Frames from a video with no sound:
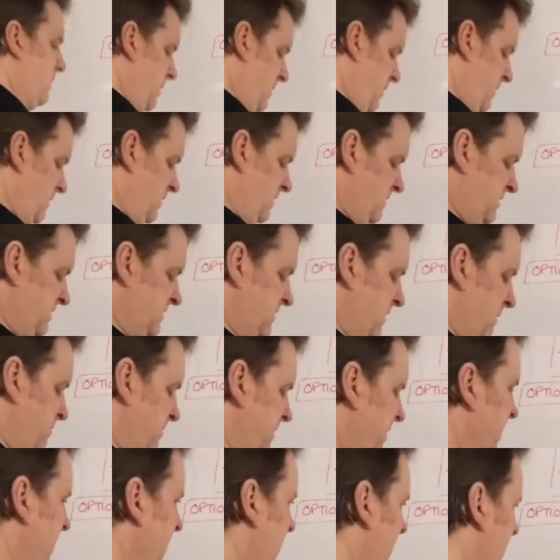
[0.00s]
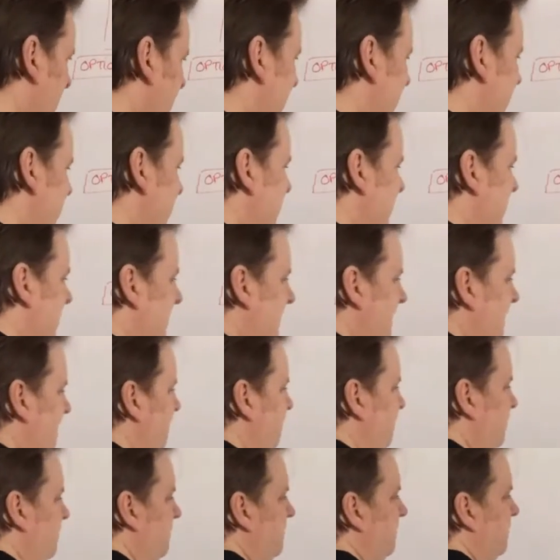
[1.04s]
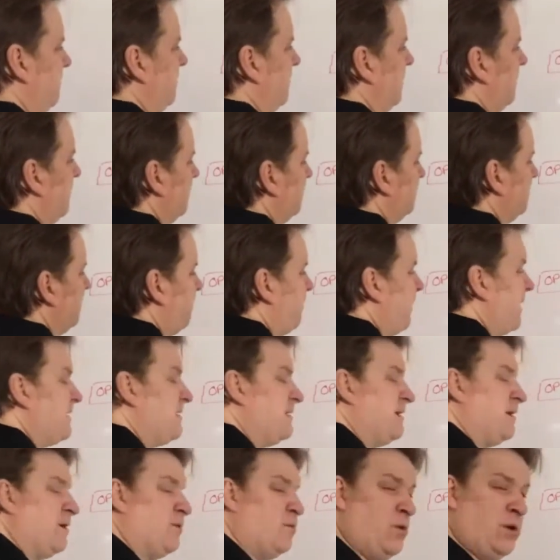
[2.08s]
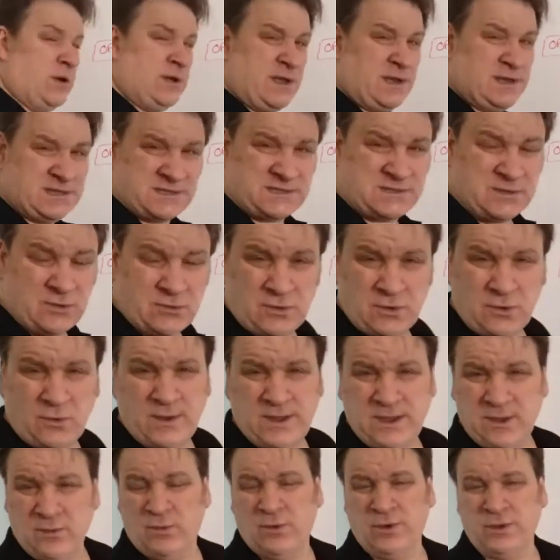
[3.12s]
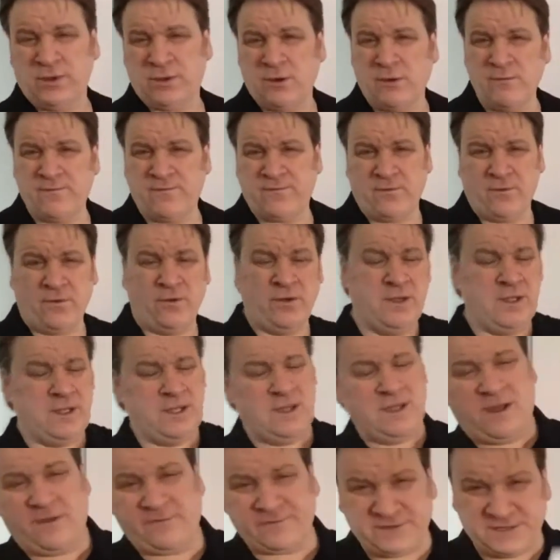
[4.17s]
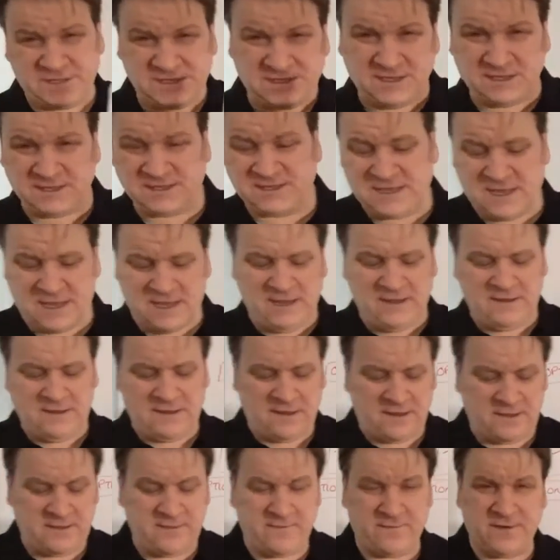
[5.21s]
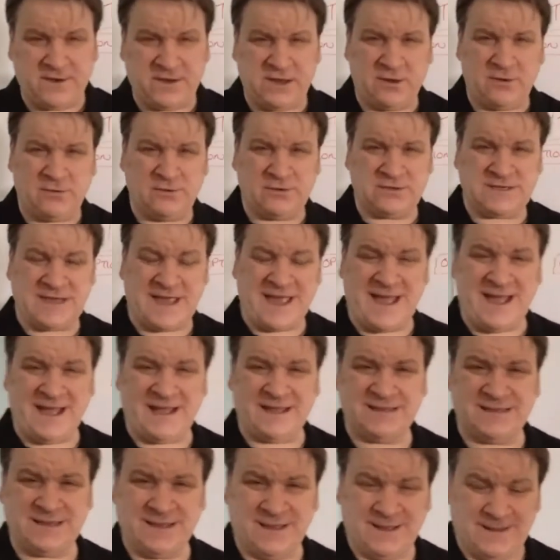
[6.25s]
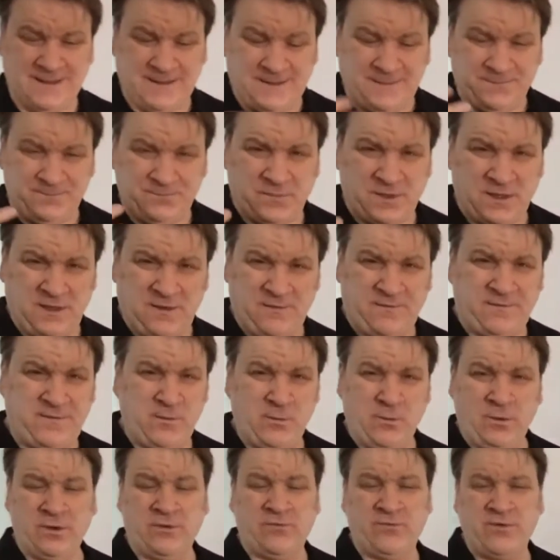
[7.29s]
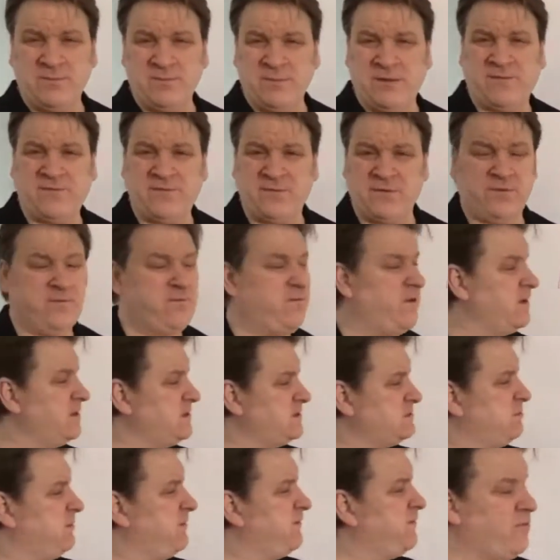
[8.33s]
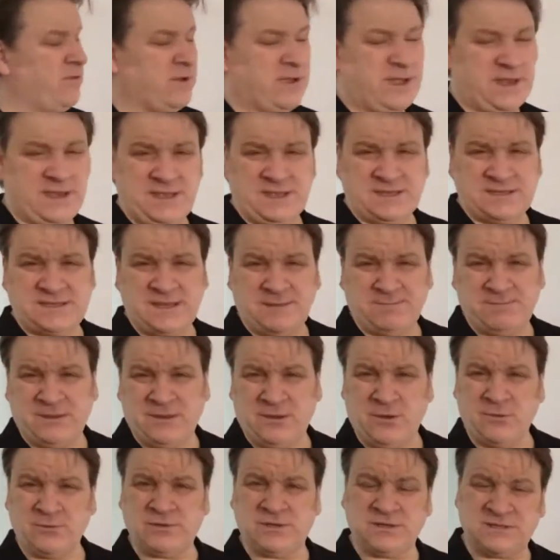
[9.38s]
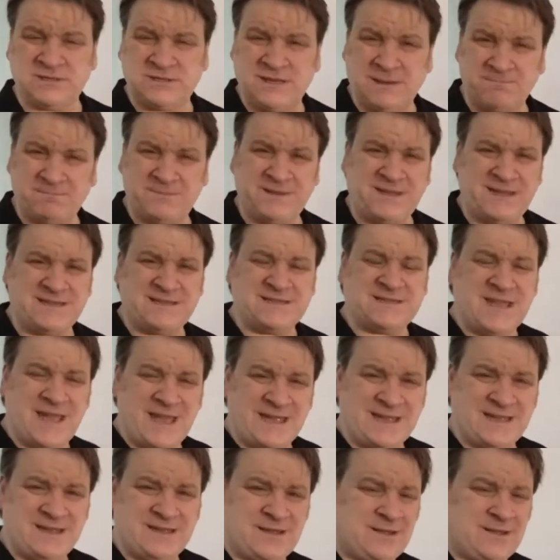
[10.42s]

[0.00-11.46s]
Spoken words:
something like, depending on what kind of soakaway you want to go for, I've discussed that in other videos, and if you want to ring me for advice before getting a septic, go to septictank.co.uk.